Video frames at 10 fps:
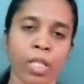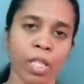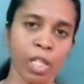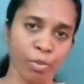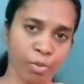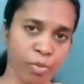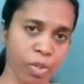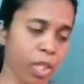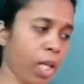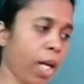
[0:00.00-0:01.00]
If
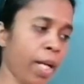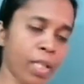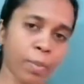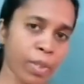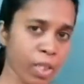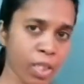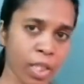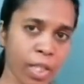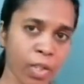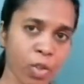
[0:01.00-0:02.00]
another person is
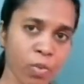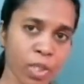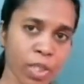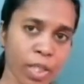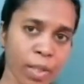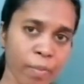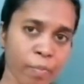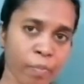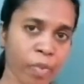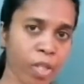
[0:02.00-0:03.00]
standing over there,
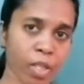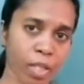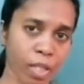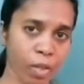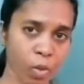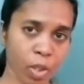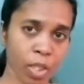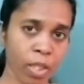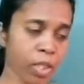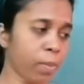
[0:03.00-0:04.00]

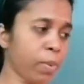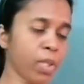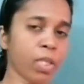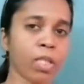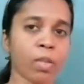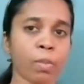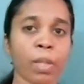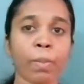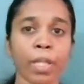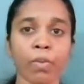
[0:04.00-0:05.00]
okay, the person is
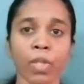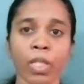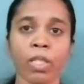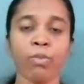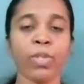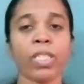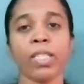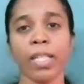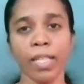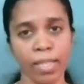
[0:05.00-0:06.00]
maybe one first
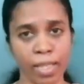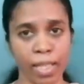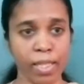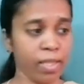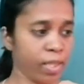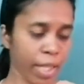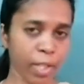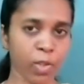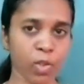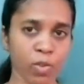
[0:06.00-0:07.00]
standard child
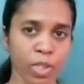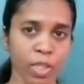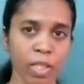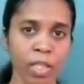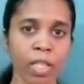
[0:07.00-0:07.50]
standing over there.